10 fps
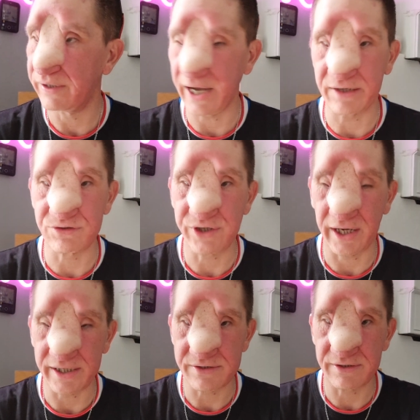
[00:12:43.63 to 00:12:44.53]

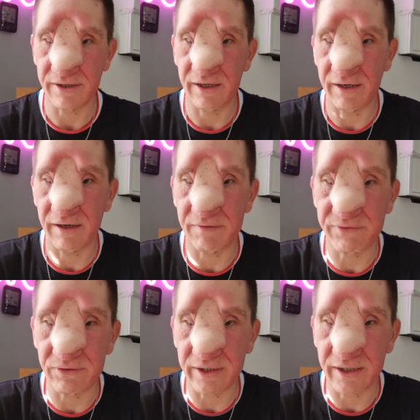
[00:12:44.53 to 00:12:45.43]
energised and I
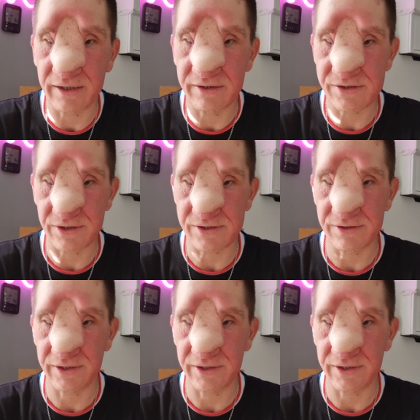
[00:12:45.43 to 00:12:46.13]
feel like kind of discussing